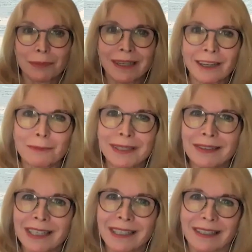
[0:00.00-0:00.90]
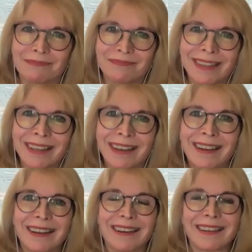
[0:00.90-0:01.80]
But I've been lucky.
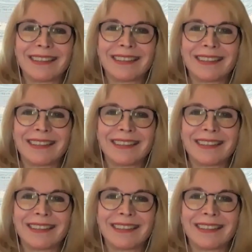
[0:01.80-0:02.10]
I